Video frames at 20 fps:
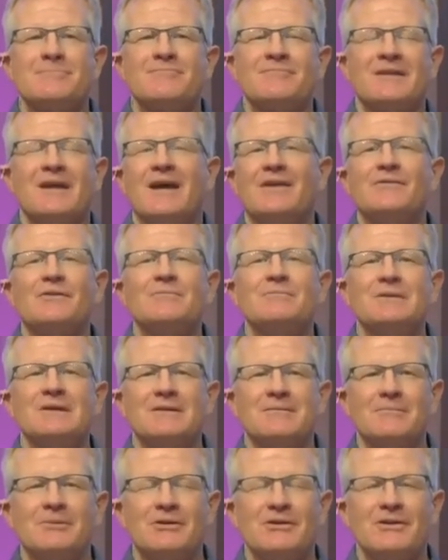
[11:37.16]
I
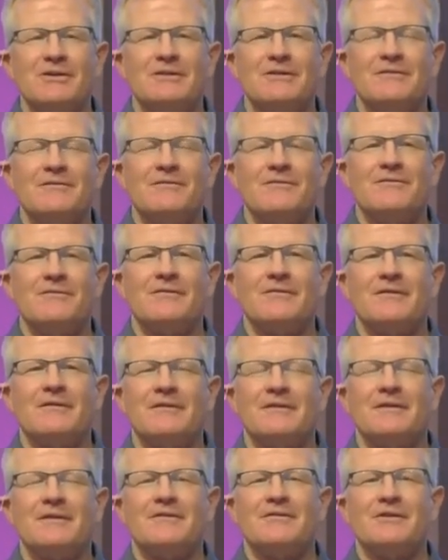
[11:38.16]
remembered
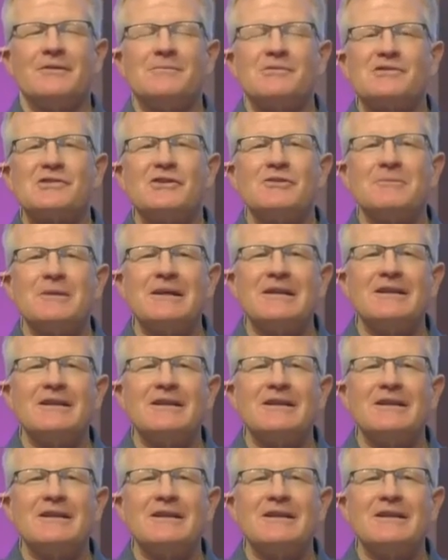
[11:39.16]
from so many